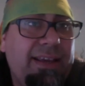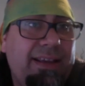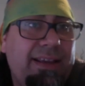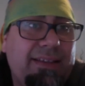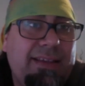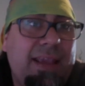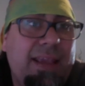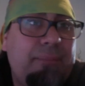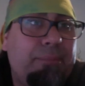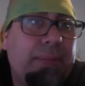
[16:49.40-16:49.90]

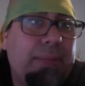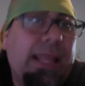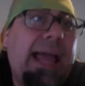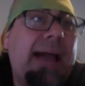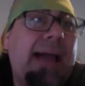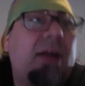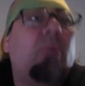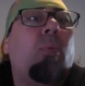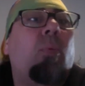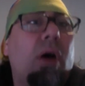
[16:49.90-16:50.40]
it's a
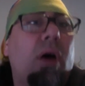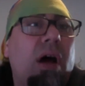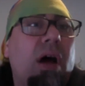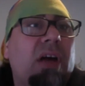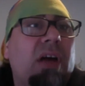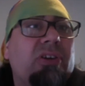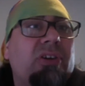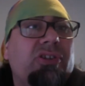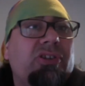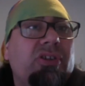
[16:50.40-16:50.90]
black
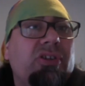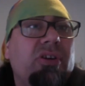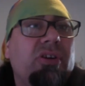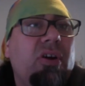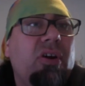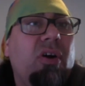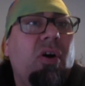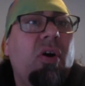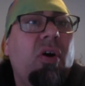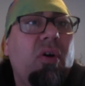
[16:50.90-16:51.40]
wash
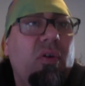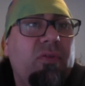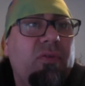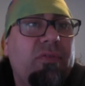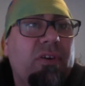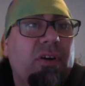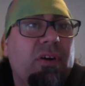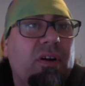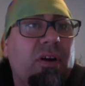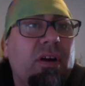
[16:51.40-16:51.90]

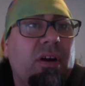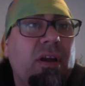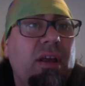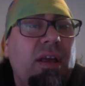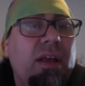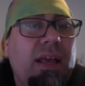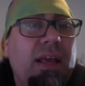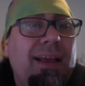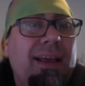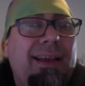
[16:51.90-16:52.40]
over.
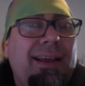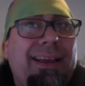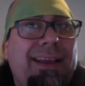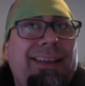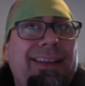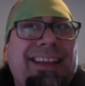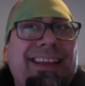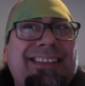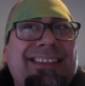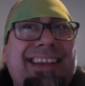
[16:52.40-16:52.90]

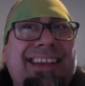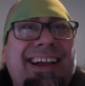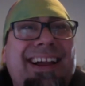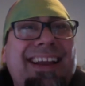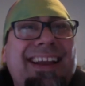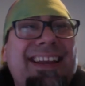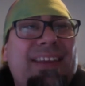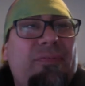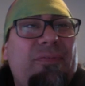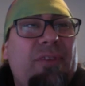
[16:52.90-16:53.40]
It's
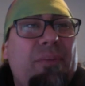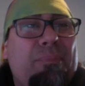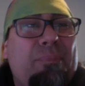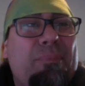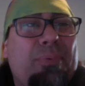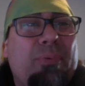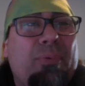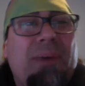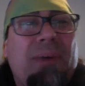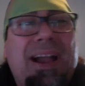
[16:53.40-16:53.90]
kind of a
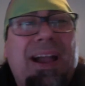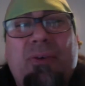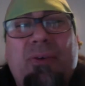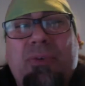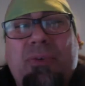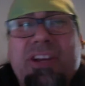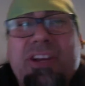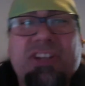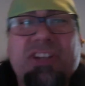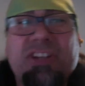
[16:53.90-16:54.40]

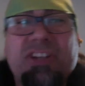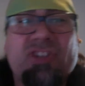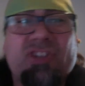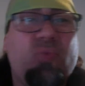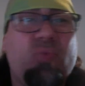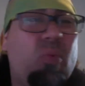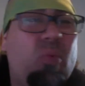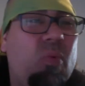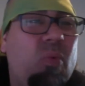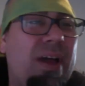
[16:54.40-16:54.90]
brownish
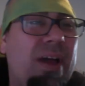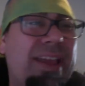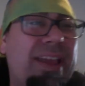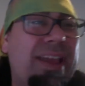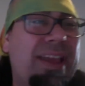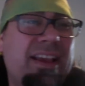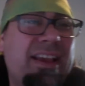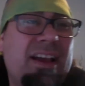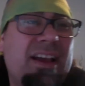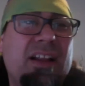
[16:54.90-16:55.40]

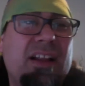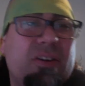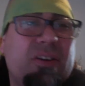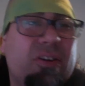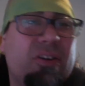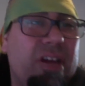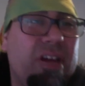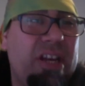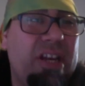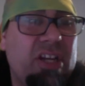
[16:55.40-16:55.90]
white
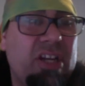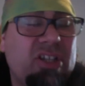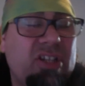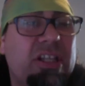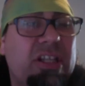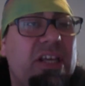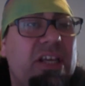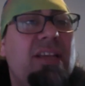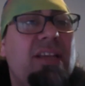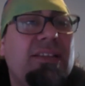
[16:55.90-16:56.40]
color
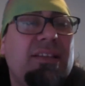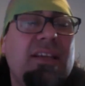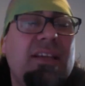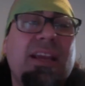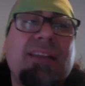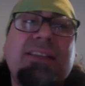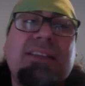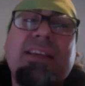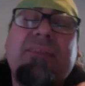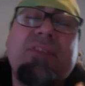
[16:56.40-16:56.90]
initially.
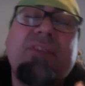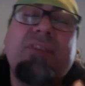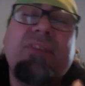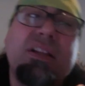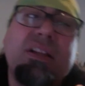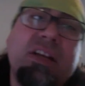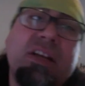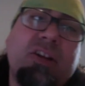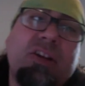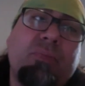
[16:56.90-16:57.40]
It's even a
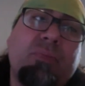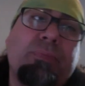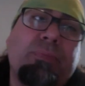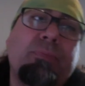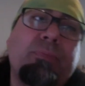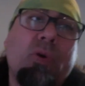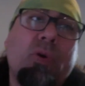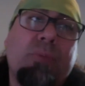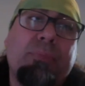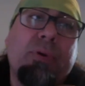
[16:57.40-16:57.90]
little
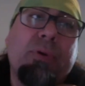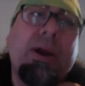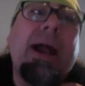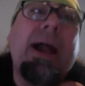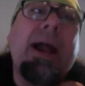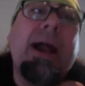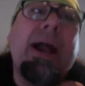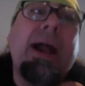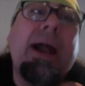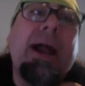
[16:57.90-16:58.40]
more
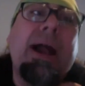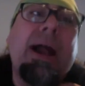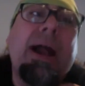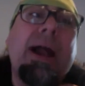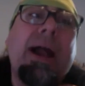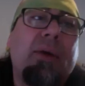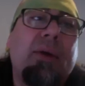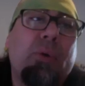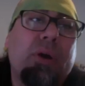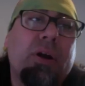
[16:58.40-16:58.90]
brown
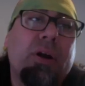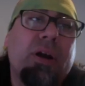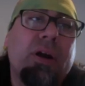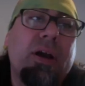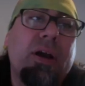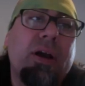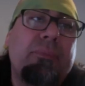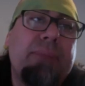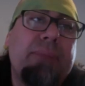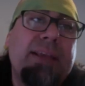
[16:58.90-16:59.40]
than
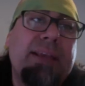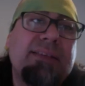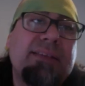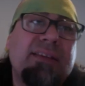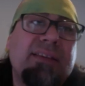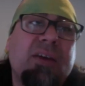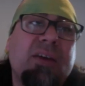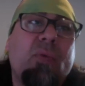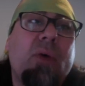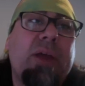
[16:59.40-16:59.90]
our
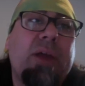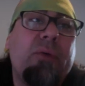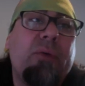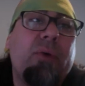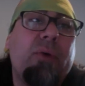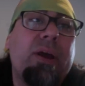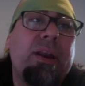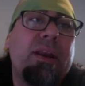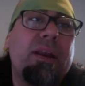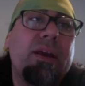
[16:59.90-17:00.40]
basic
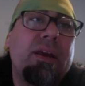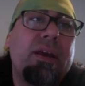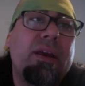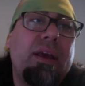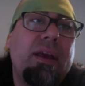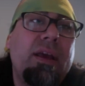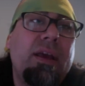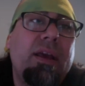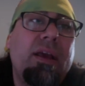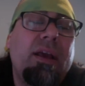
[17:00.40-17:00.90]
white one,
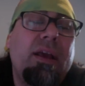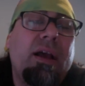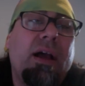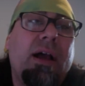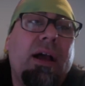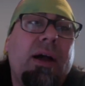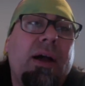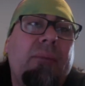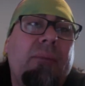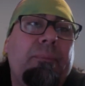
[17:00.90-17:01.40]

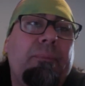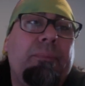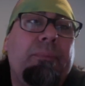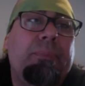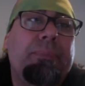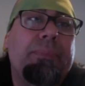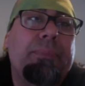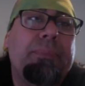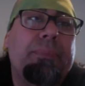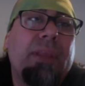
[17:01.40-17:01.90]

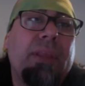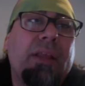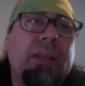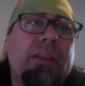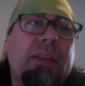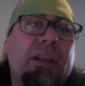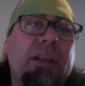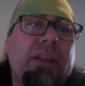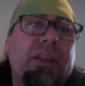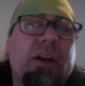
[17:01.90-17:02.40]

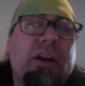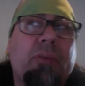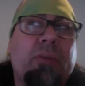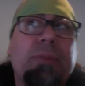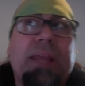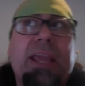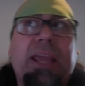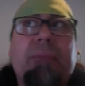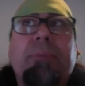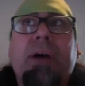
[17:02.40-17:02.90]
than our
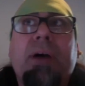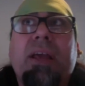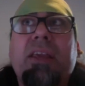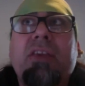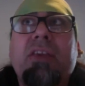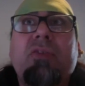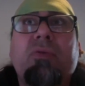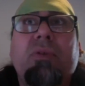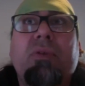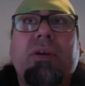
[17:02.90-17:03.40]
blank.
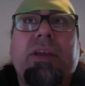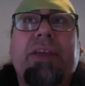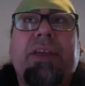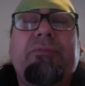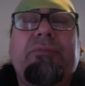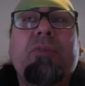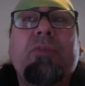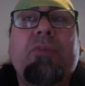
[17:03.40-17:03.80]
But if you